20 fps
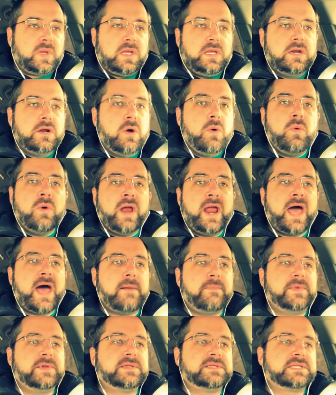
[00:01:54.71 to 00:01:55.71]
what
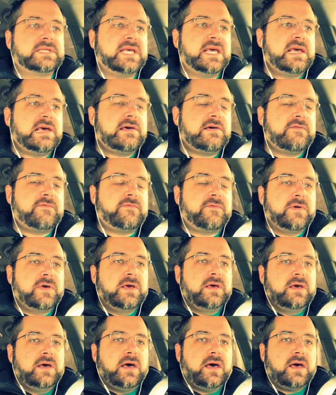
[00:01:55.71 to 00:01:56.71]
happens if
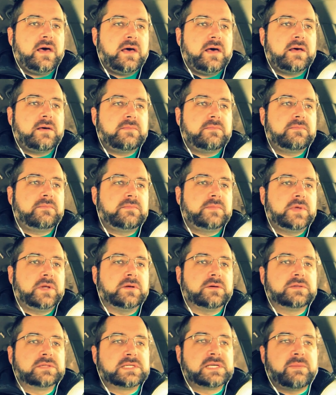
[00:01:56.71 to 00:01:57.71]

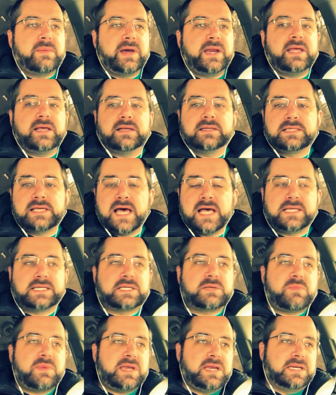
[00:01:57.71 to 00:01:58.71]
somebody else has
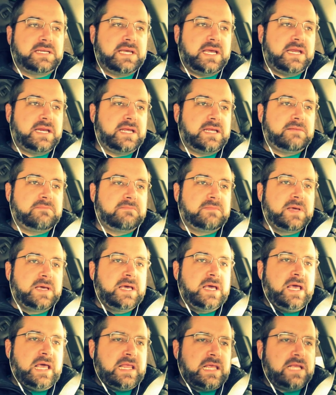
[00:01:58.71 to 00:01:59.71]
to maintain it?
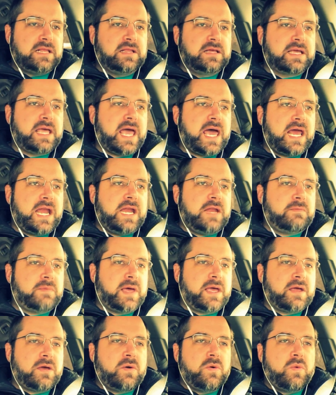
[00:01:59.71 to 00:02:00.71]
They look at it and
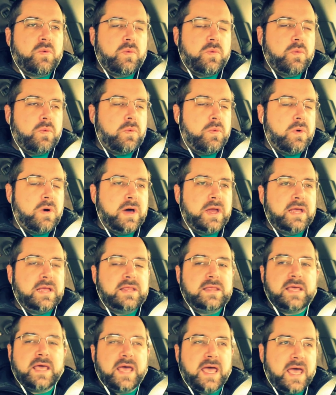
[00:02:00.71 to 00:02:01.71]
like, what
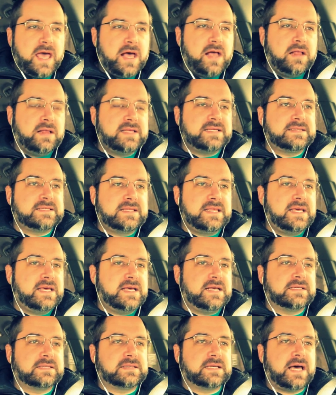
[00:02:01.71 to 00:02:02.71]
in the hell is this?